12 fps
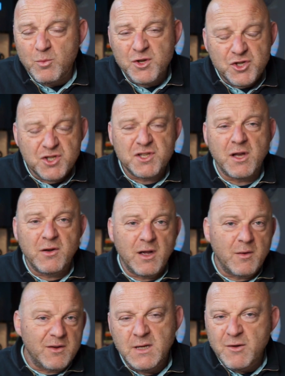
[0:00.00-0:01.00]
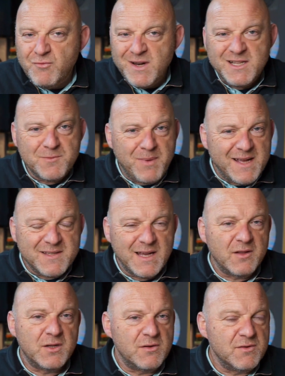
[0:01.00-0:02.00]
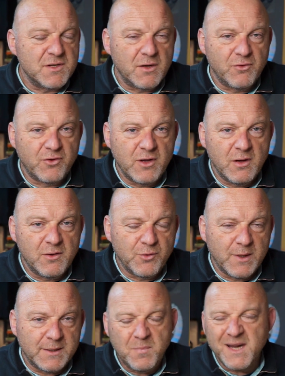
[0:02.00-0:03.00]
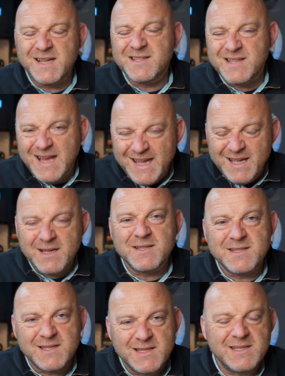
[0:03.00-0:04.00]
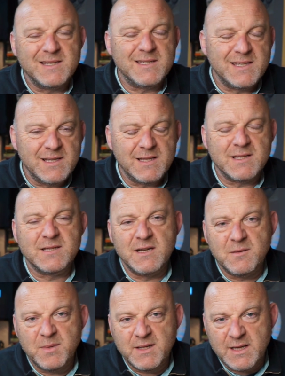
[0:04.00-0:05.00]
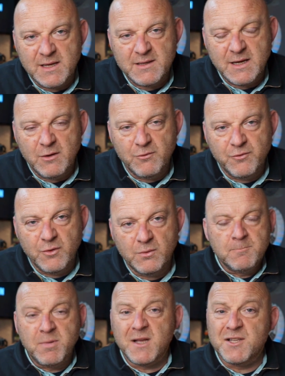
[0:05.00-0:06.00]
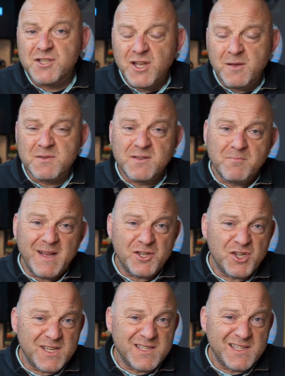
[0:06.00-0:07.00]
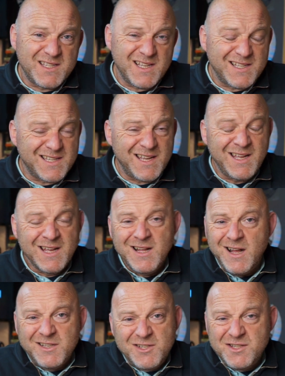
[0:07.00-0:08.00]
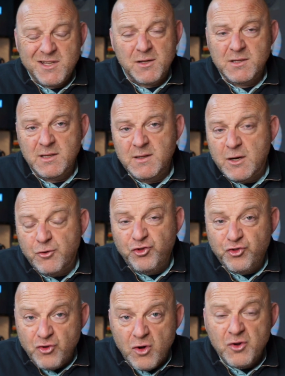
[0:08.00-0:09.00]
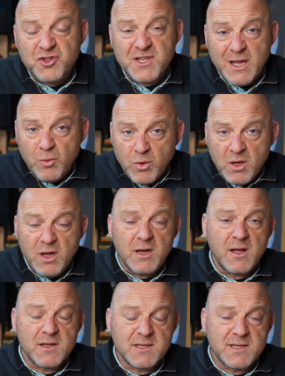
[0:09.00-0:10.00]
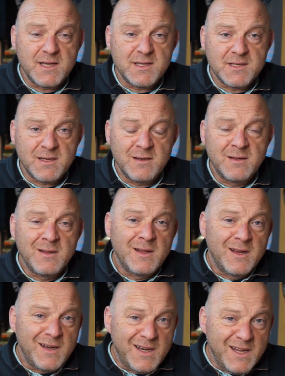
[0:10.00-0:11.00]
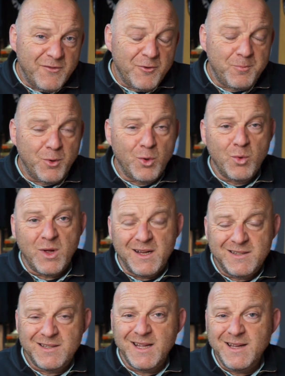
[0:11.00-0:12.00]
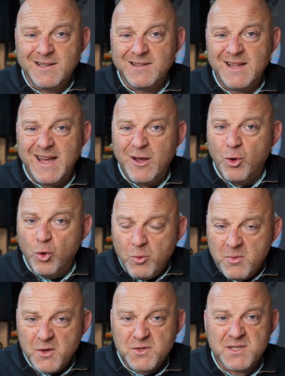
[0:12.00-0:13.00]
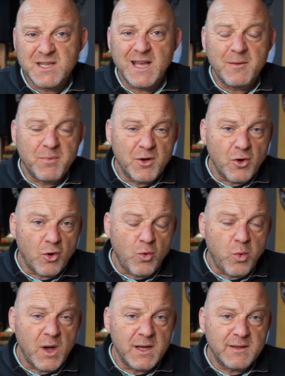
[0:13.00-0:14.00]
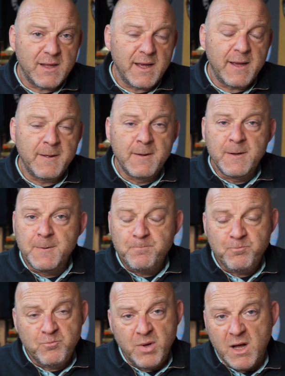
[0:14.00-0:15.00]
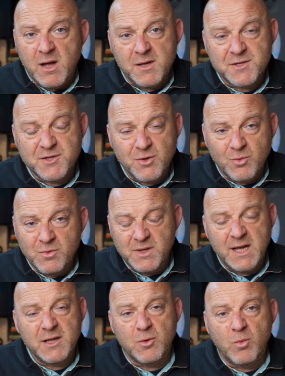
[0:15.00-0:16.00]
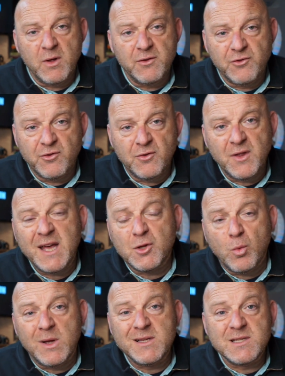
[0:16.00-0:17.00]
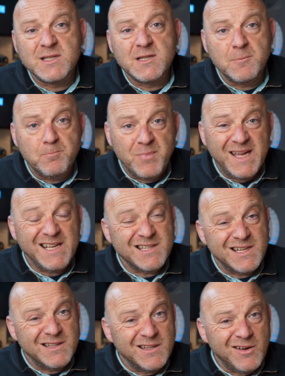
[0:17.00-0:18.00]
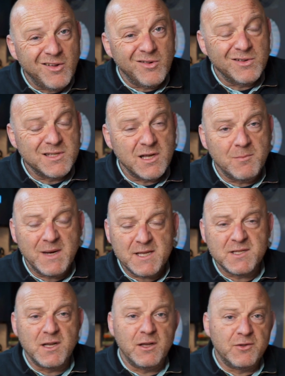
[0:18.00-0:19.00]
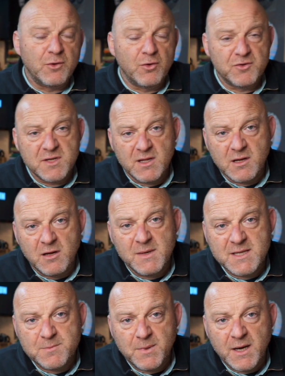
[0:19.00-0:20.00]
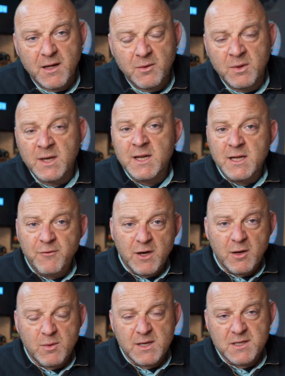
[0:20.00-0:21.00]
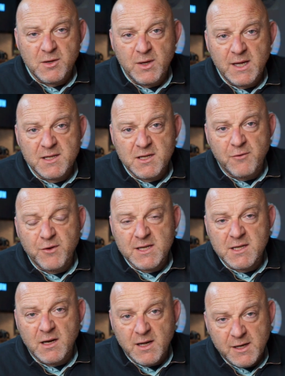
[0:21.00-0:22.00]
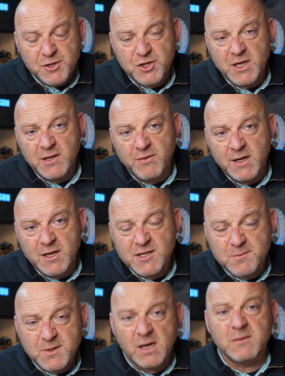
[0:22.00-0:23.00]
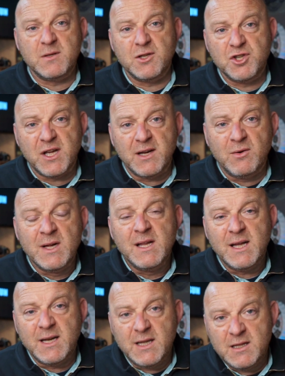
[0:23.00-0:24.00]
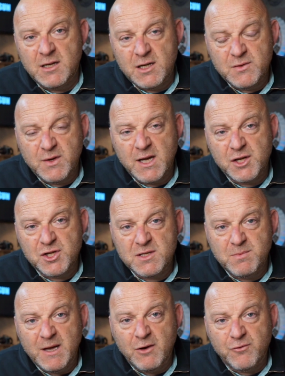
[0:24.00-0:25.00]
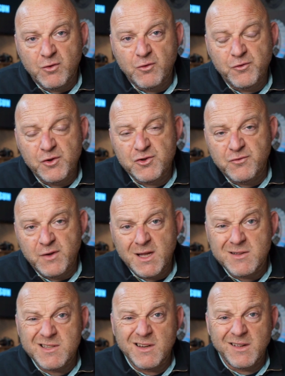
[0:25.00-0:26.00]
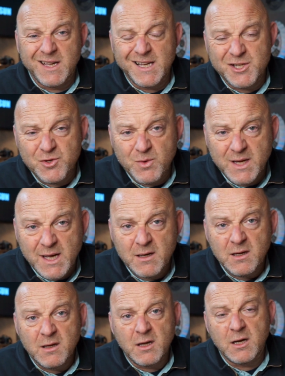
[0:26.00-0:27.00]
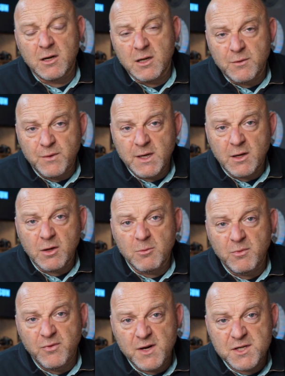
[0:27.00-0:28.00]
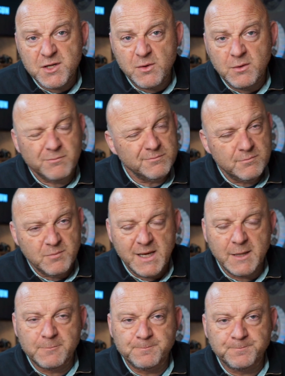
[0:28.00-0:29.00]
We just don't know. It really depends how their results go as well. But it's their inconsistency that's going to be their downfall. But in terms of Manchester City, I just don't think they're as strong as they were last season. Liverpool, I think they're almost there, but not quite there. But Arsenal, they're the ones to beat in the long term. Let us know your thoughts in the comments below. If you like what I do here, don't forget to like and share the video, subscribe to the channel, and hit the notifications bell for all future videos. And I'll catch you again on another video coming very soon. Bye now.